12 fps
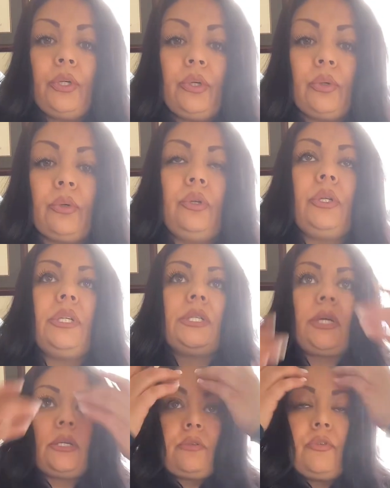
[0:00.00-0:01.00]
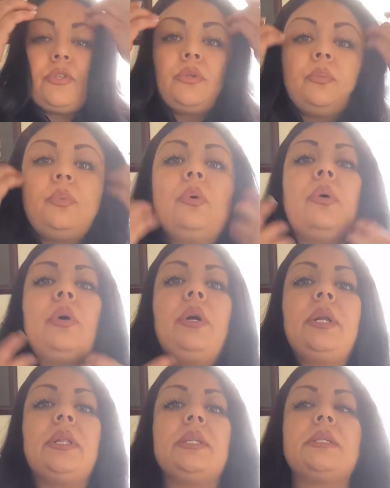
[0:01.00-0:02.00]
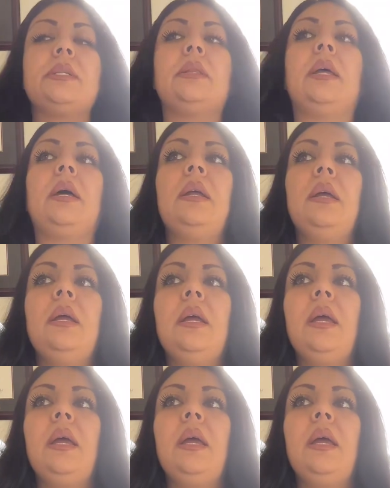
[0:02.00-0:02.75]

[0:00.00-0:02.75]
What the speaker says: you need to ask for support and this and that.